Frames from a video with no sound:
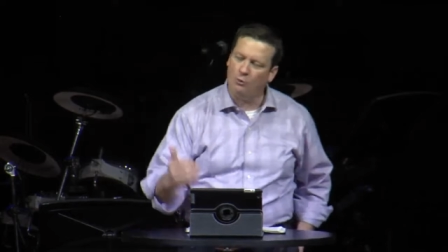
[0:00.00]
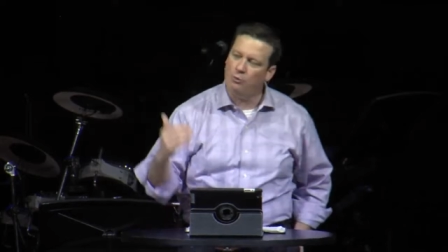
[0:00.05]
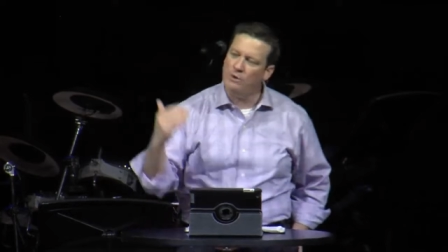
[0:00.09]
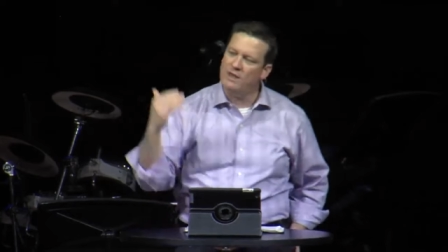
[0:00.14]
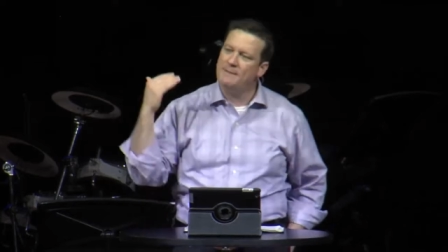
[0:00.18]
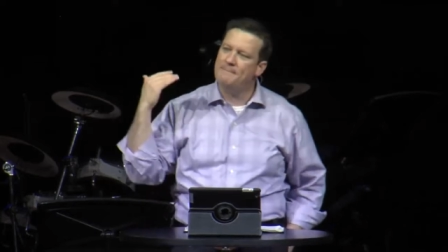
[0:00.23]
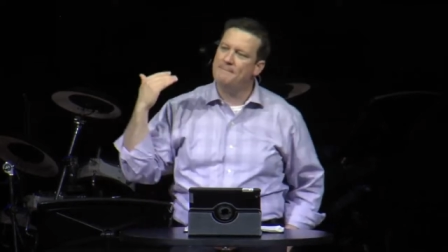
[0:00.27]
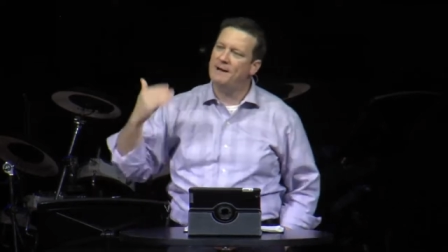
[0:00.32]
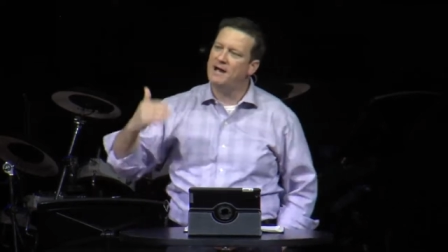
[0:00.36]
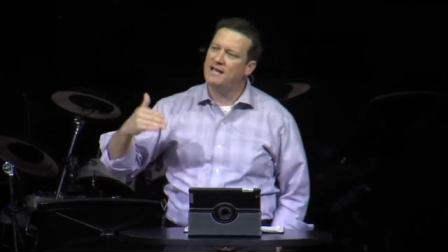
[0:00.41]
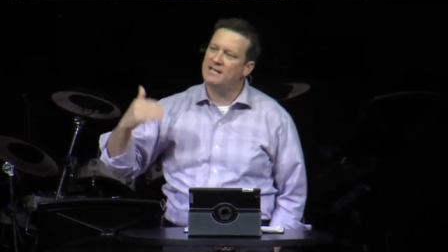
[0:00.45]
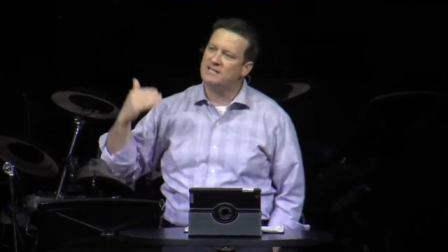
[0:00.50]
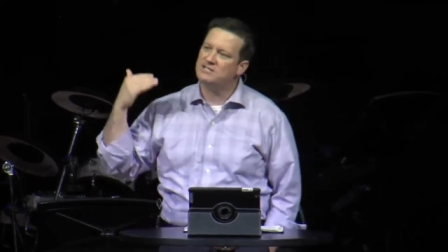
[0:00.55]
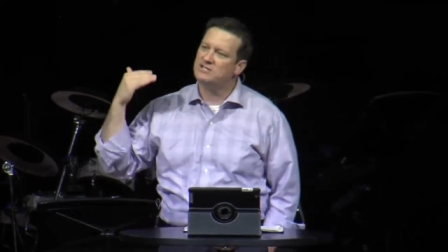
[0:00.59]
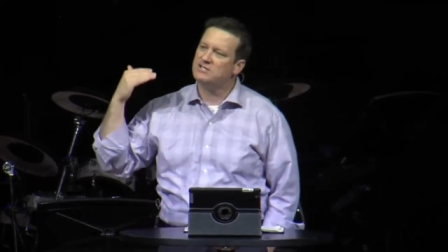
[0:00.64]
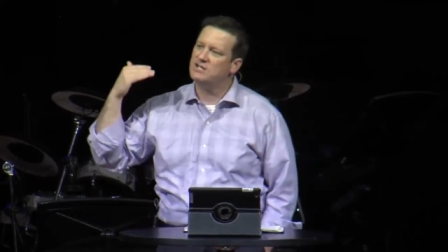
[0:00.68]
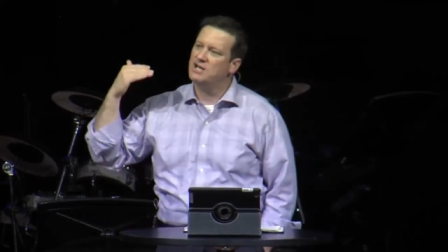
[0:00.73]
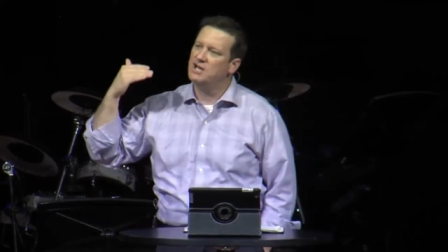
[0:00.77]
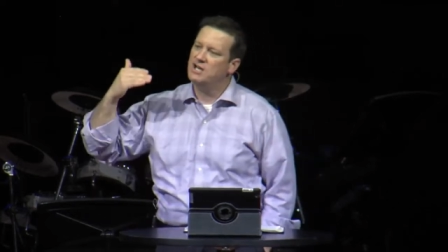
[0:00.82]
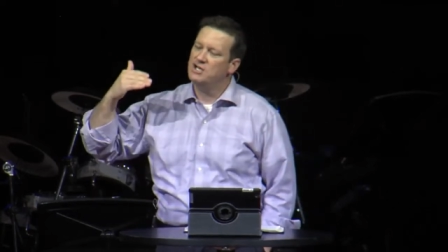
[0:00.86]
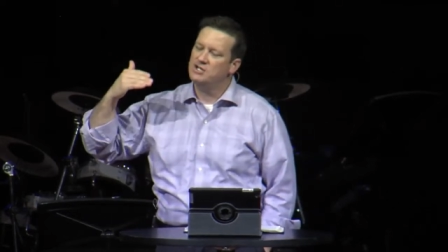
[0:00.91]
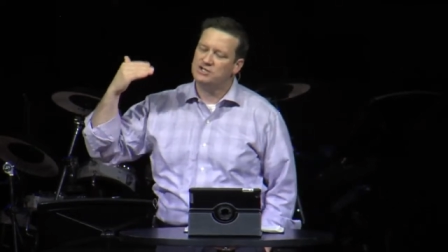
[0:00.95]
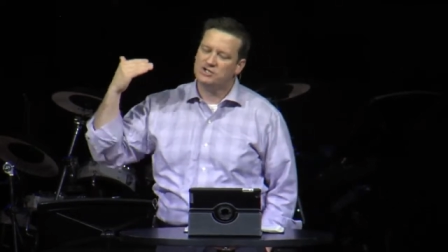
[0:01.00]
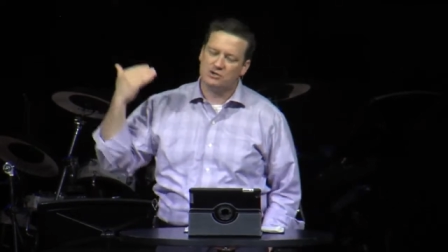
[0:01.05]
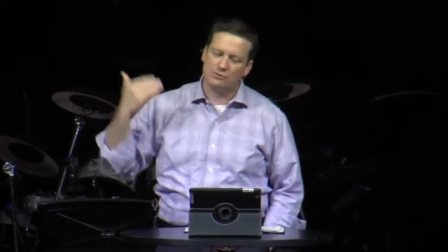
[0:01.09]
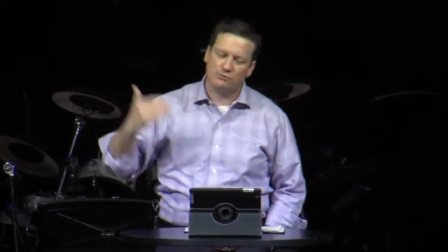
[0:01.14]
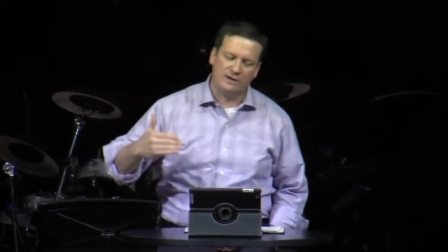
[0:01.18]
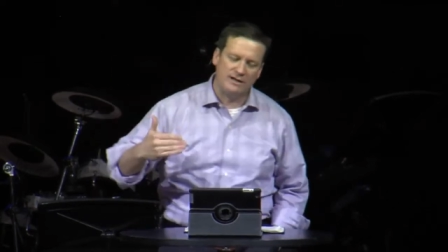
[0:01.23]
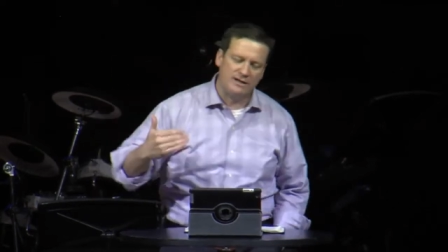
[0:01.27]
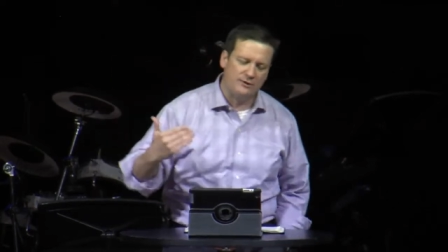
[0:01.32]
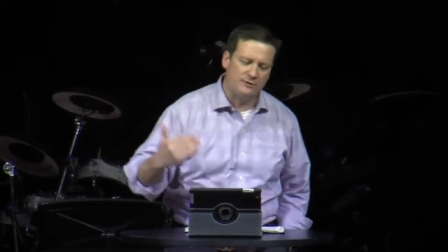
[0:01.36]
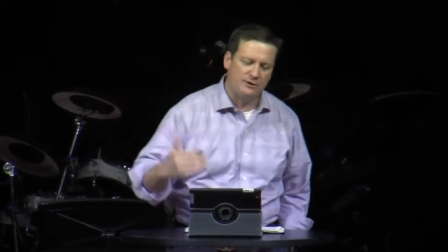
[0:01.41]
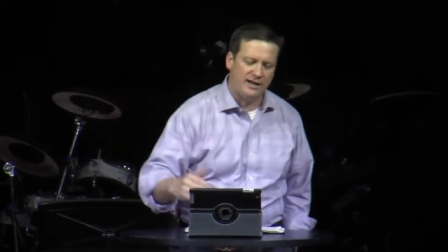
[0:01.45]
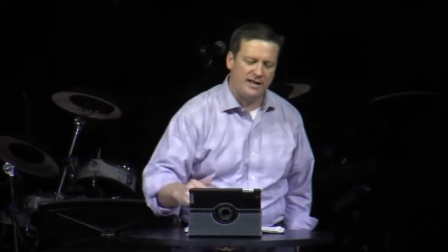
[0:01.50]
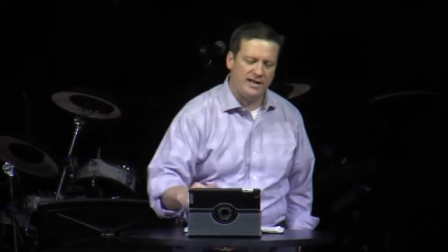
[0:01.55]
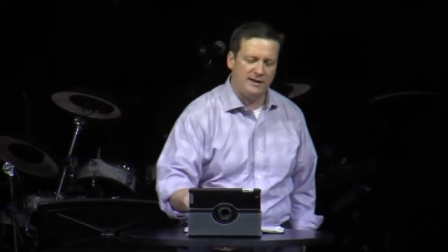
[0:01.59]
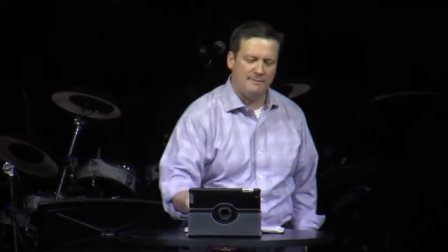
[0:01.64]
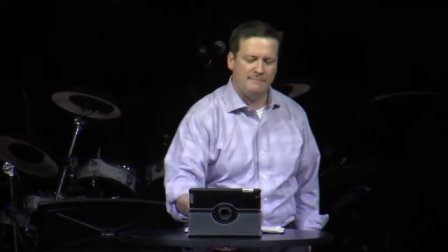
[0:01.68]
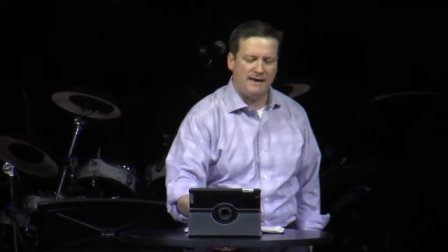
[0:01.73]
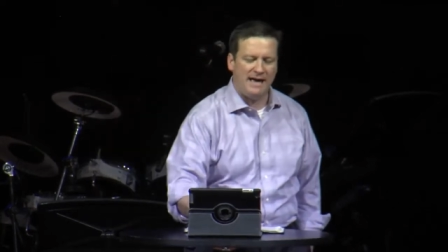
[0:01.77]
We must surrender to him.